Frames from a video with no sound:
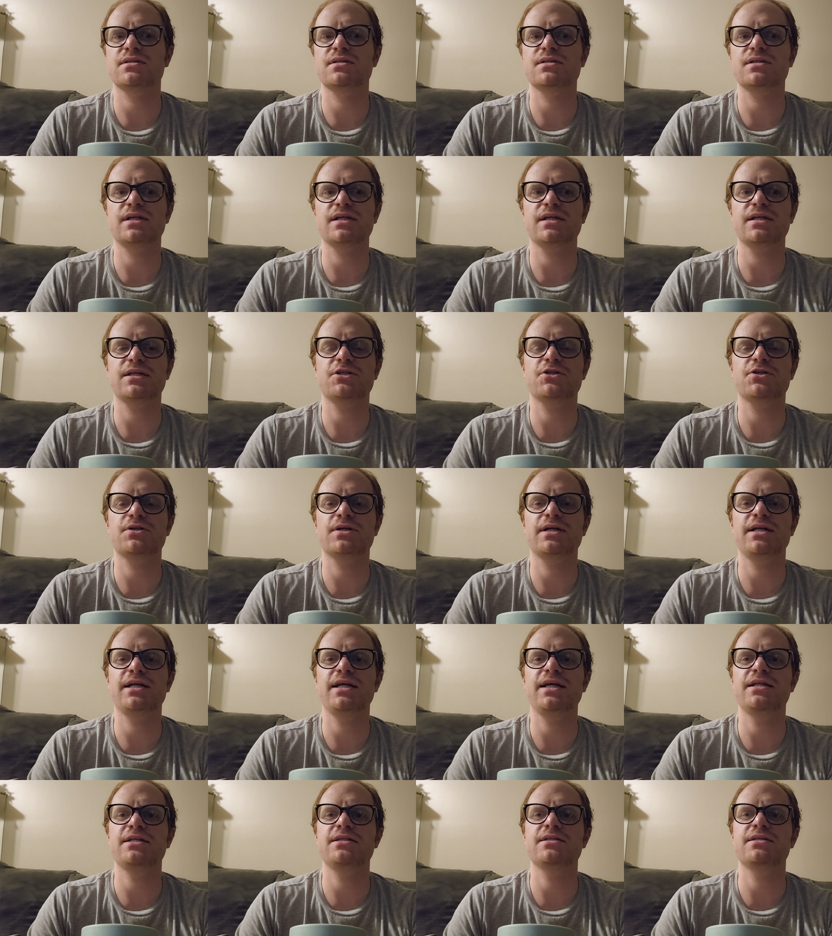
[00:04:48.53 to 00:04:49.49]
It's like trying
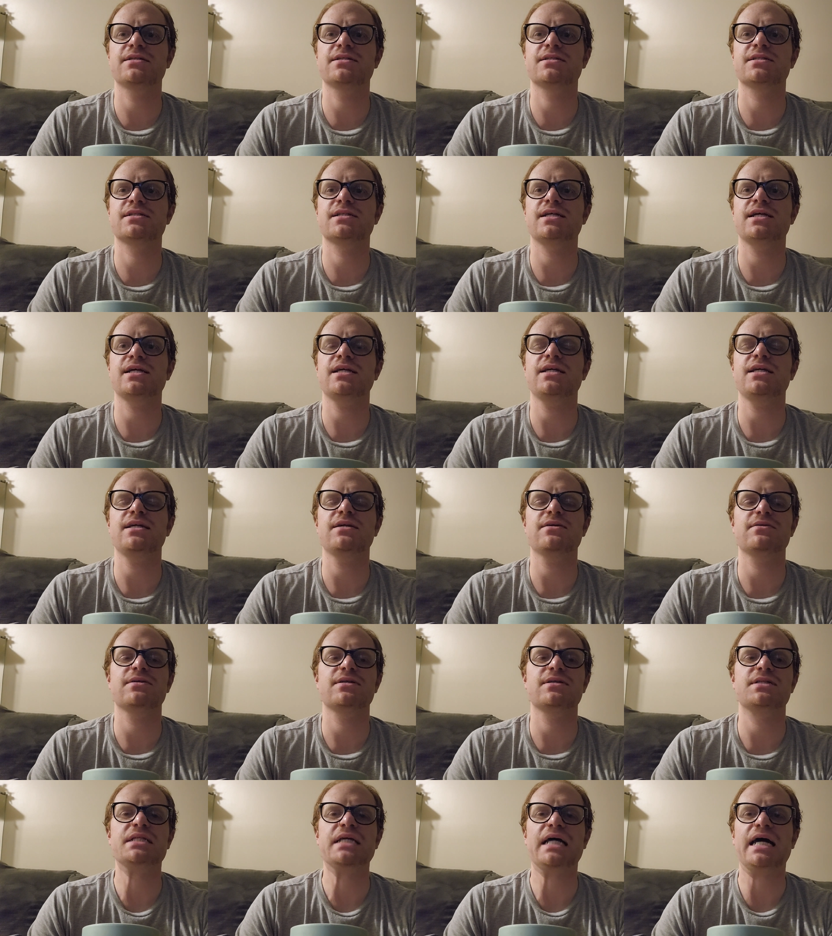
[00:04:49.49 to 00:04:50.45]
to get into the psyche of
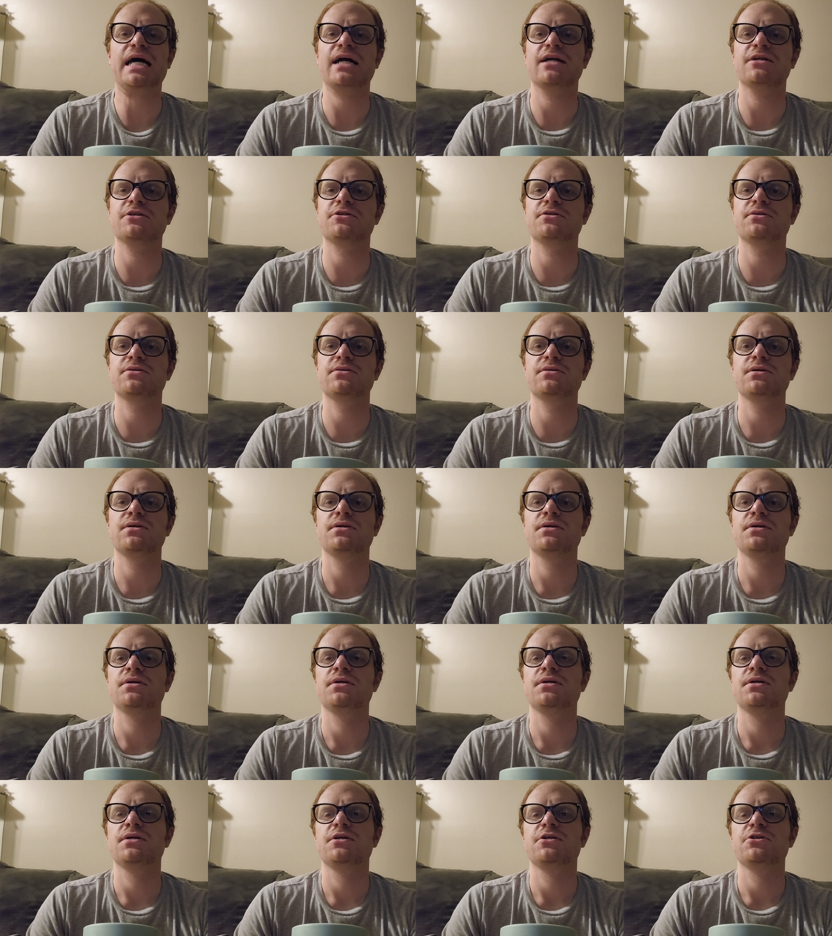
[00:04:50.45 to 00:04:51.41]
the doctor,
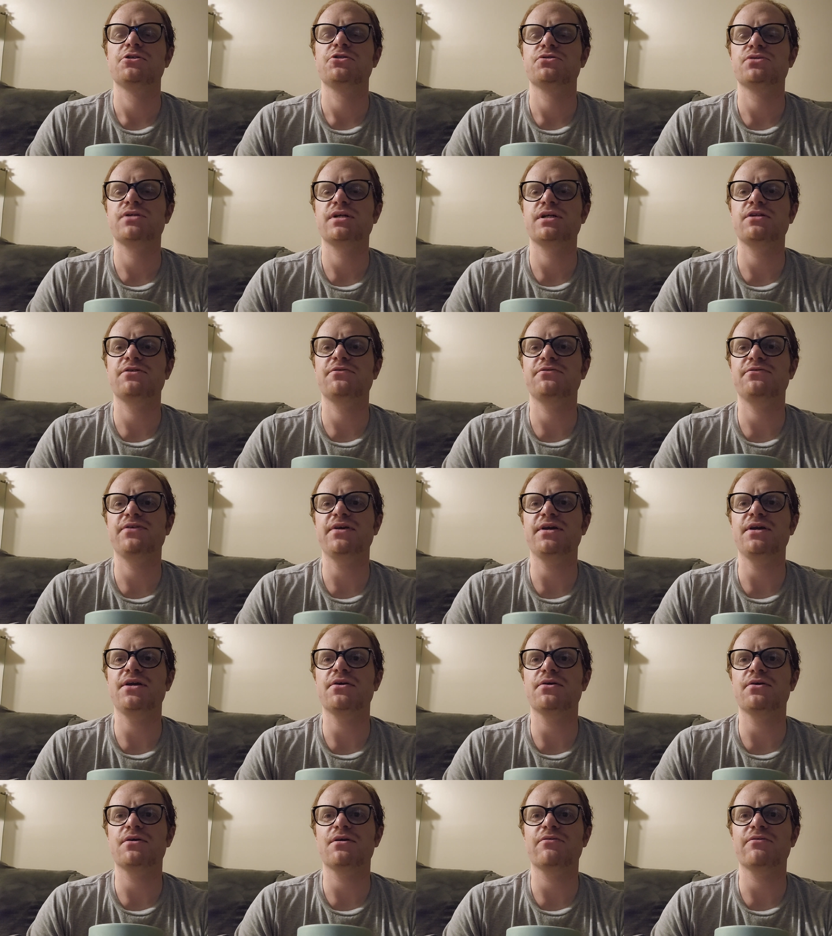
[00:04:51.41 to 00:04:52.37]
trying to
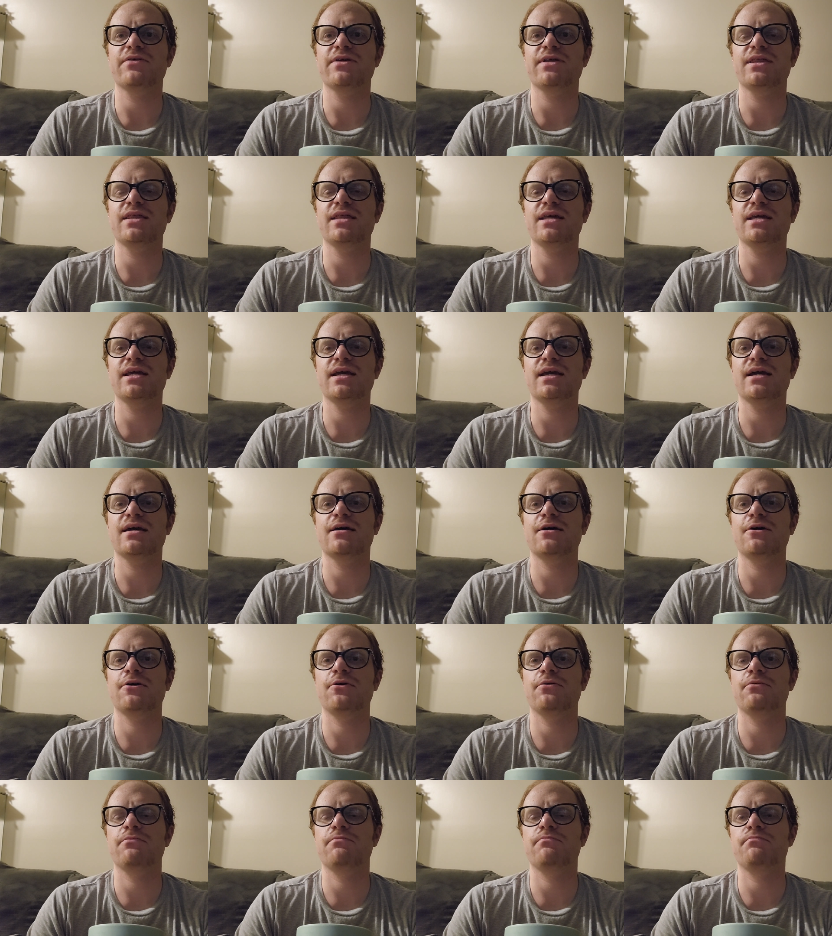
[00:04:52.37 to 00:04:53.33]
figure everything
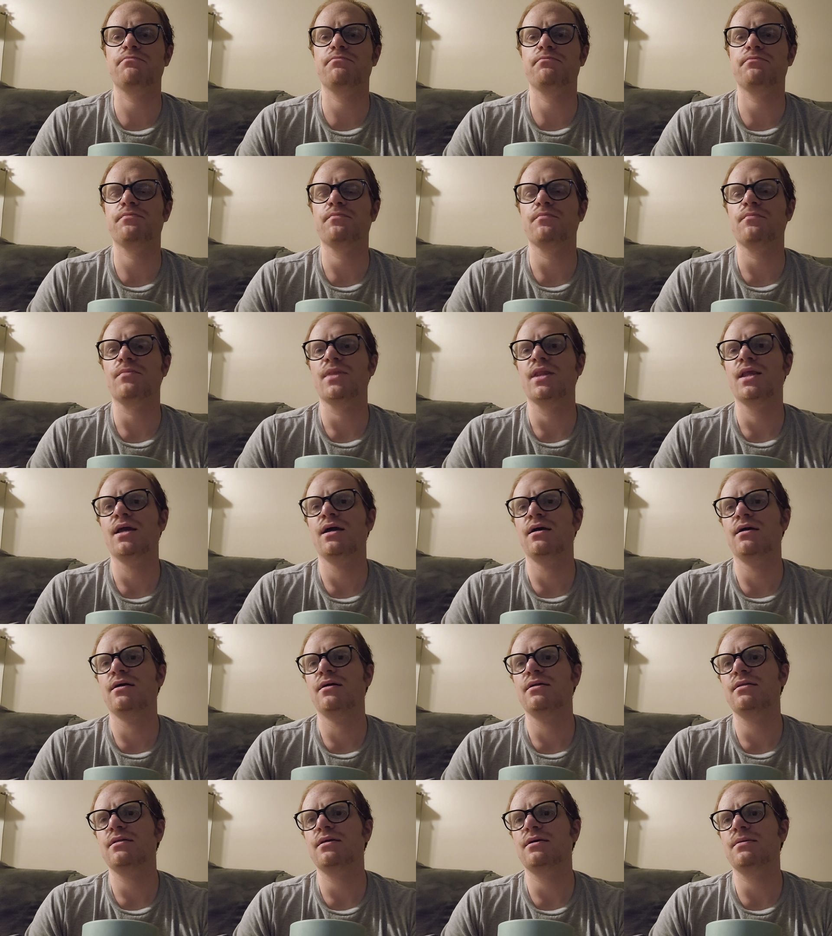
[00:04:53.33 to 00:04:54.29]
out, and
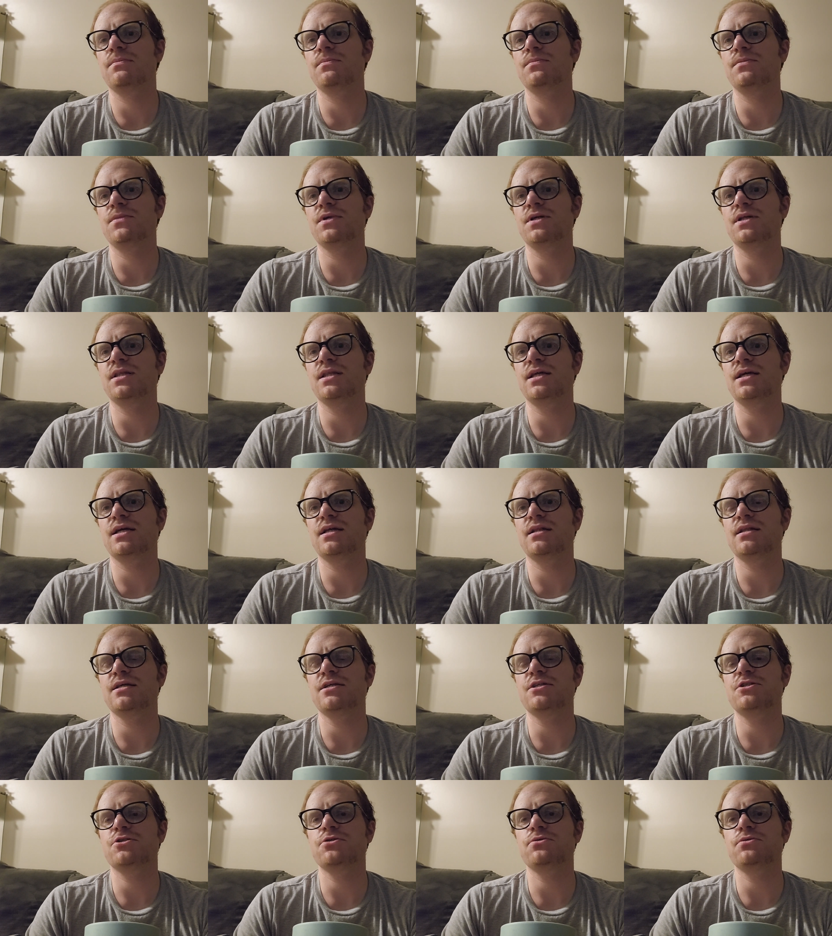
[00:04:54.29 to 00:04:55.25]
then
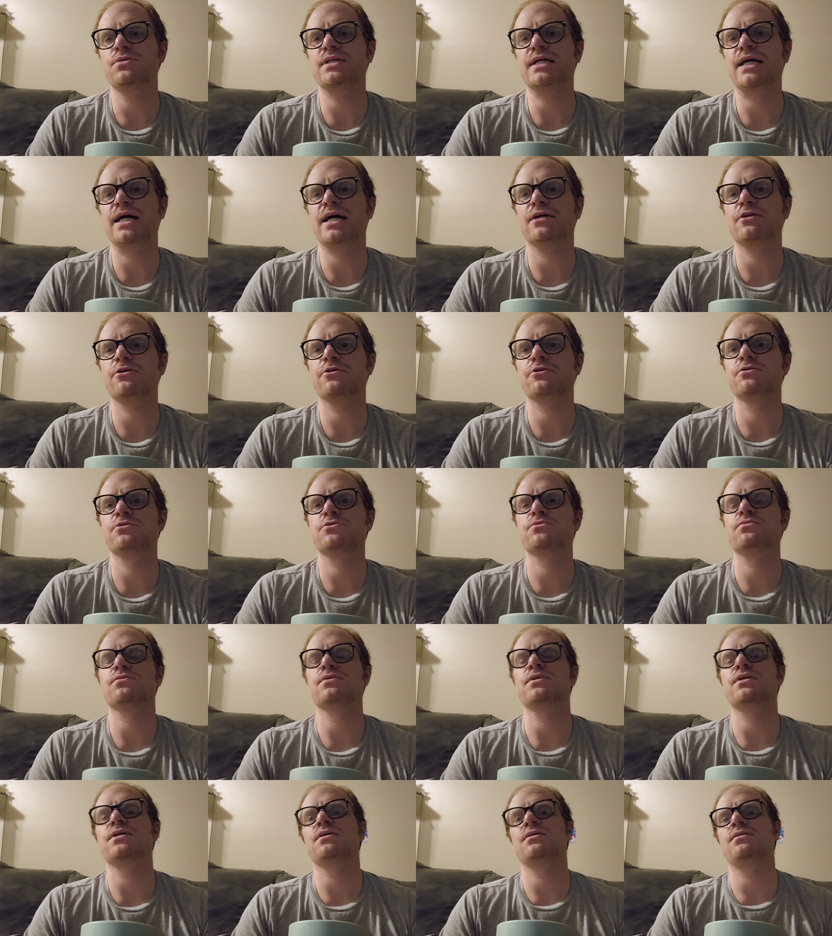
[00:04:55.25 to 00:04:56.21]
these two doctors,
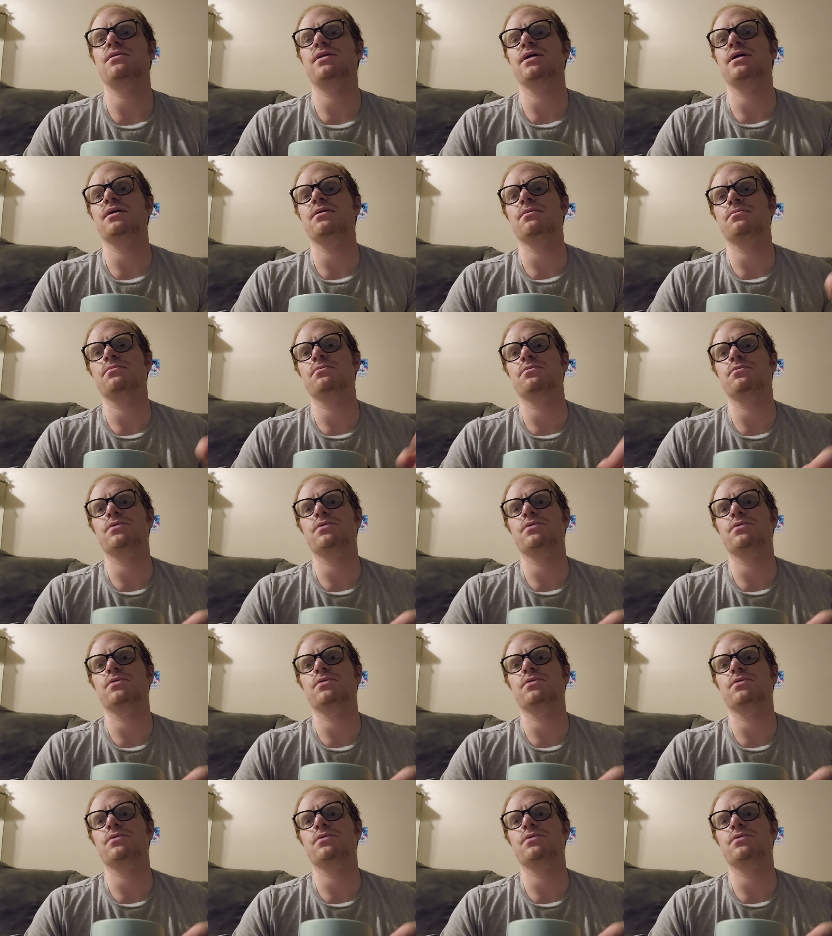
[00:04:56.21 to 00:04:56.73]
like